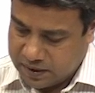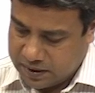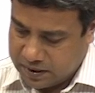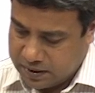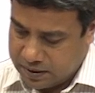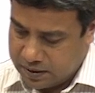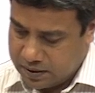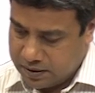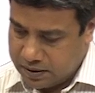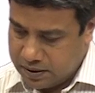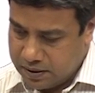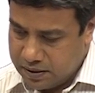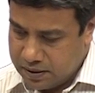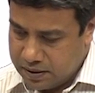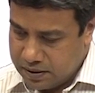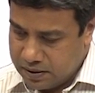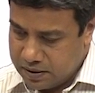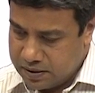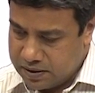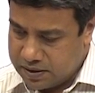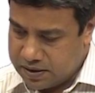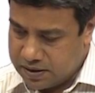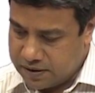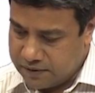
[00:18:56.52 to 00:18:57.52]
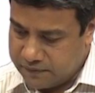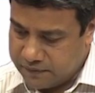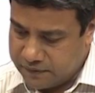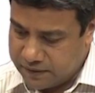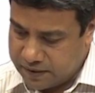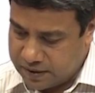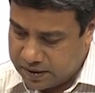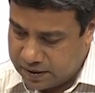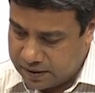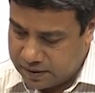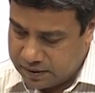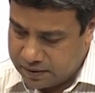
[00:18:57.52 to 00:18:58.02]
okay, j
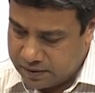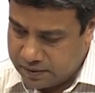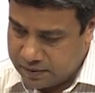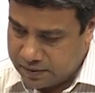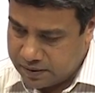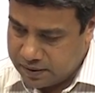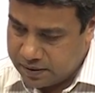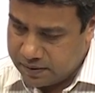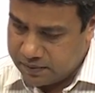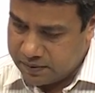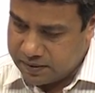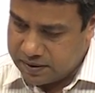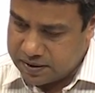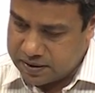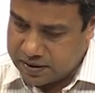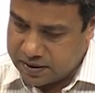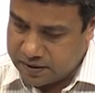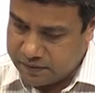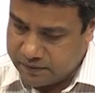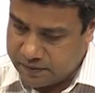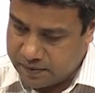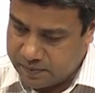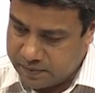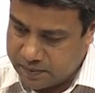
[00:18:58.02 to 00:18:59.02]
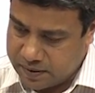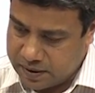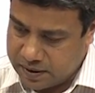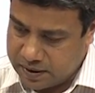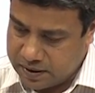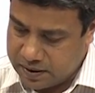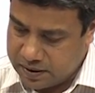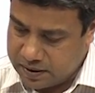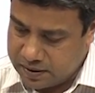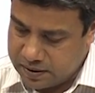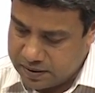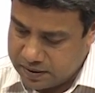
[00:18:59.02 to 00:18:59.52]
phi, okay, which is given
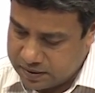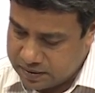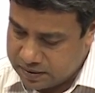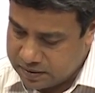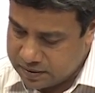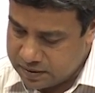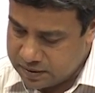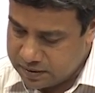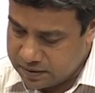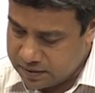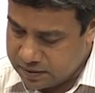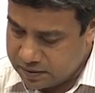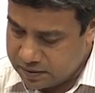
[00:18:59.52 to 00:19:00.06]
by this,